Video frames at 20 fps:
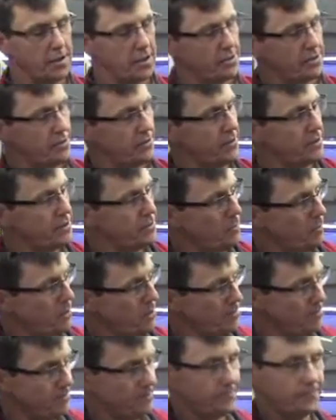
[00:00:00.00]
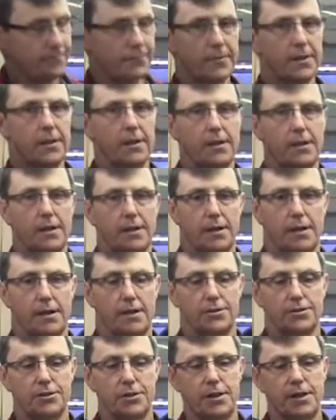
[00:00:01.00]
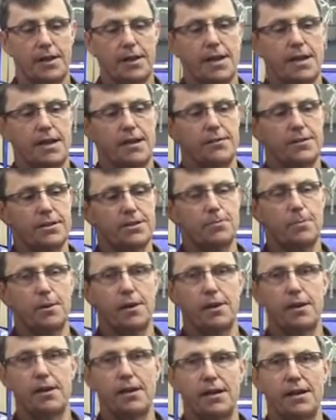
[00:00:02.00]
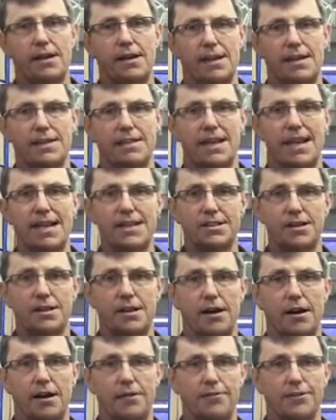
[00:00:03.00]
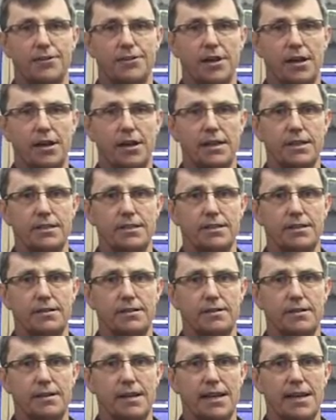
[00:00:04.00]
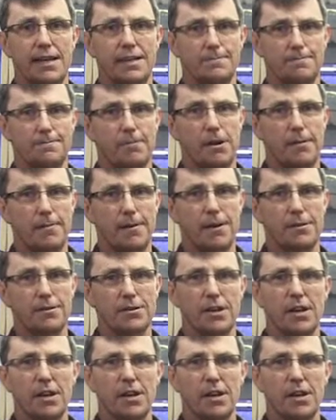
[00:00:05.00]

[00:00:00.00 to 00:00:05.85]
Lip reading: So this one, I'll show you here, this one is less than half the size, okay, it's probably about